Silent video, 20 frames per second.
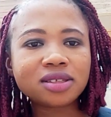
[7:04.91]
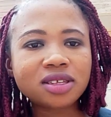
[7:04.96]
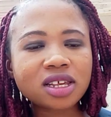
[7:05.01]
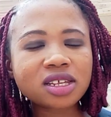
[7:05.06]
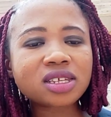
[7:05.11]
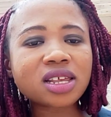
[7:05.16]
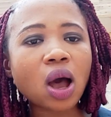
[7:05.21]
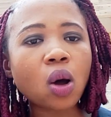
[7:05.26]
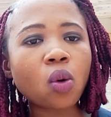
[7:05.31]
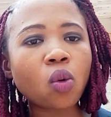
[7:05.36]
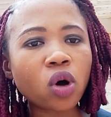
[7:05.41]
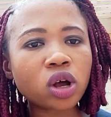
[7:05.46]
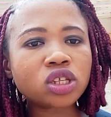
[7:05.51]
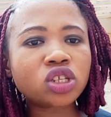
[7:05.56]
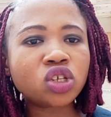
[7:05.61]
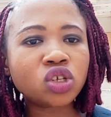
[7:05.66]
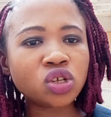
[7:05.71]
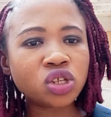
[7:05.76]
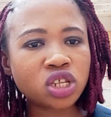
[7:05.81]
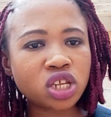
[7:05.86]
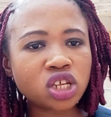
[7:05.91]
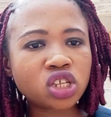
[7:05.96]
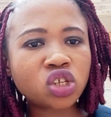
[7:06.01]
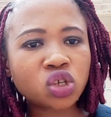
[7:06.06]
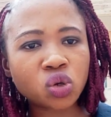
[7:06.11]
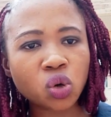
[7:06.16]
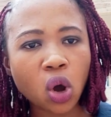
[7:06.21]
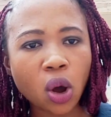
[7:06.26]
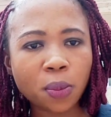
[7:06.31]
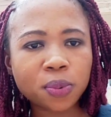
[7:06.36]
These are what you need
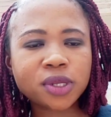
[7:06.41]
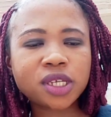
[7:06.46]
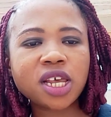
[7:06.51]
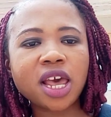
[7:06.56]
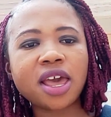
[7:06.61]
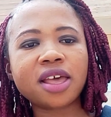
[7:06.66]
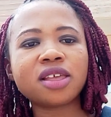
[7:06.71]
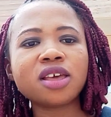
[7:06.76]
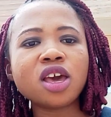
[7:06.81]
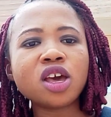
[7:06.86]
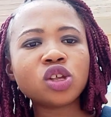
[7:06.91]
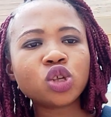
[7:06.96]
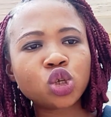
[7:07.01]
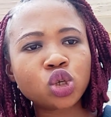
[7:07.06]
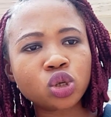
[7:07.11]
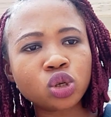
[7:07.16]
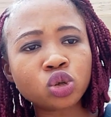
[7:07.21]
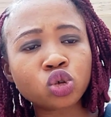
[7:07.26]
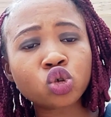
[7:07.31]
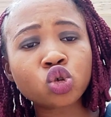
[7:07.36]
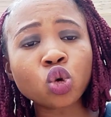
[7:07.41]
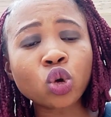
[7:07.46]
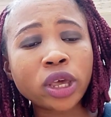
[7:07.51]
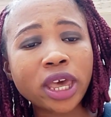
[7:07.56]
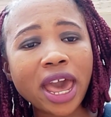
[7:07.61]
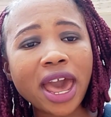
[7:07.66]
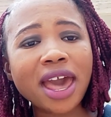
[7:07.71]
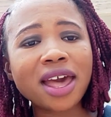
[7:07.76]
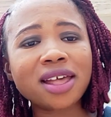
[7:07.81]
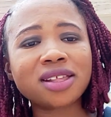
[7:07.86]
to obtain, to
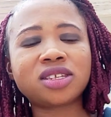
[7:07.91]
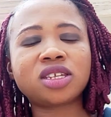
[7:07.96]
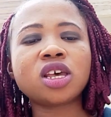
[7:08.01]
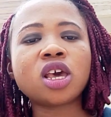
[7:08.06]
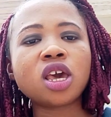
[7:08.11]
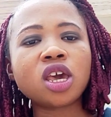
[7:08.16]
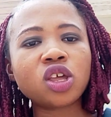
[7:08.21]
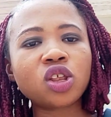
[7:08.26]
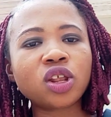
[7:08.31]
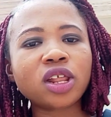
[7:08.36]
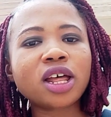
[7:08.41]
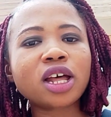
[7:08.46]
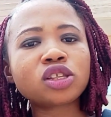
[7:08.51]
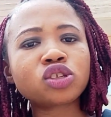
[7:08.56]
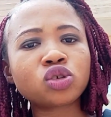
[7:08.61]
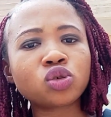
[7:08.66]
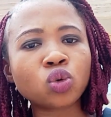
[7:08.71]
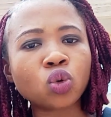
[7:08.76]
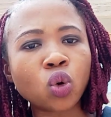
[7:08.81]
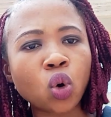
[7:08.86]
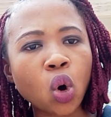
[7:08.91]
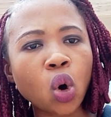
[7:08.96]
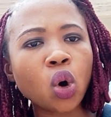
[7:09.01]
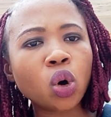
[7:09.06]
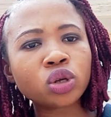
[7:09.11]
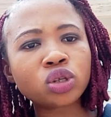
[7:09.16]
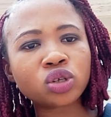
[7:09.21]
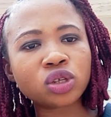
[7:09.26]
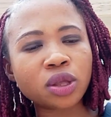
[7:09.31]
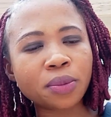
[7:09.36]
get, in order to
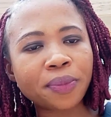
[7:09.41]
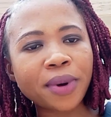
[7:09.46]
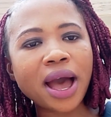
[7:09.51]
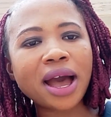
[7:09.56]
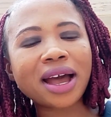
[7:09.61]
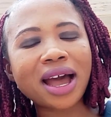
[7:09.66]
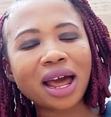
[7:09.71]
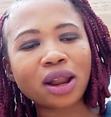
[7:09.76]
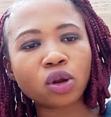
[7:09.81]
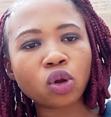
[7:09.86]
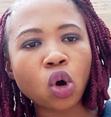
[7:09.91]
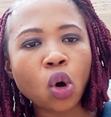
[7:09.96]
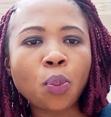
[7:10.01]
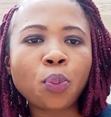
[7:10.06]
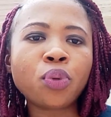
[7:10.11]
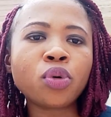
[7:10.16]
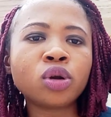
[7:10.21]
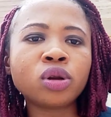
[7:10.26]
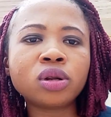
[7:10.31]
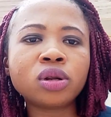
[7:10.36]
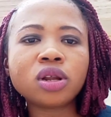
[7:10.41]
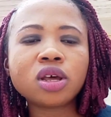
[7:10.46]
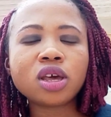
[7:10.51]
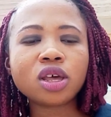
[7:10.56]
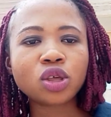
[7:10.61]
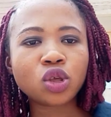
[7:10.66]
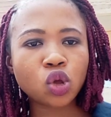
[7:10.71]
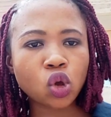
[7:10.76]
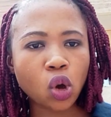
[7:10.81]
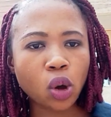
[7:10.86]
go to the bank and open
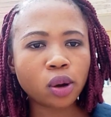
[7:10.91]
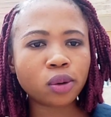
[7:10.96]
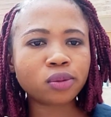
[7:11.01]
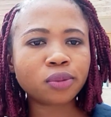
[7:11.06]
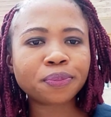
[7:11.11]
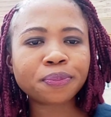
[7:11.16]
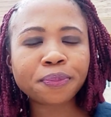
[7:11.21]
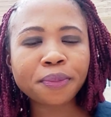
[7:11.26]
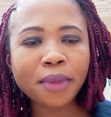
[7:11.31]
your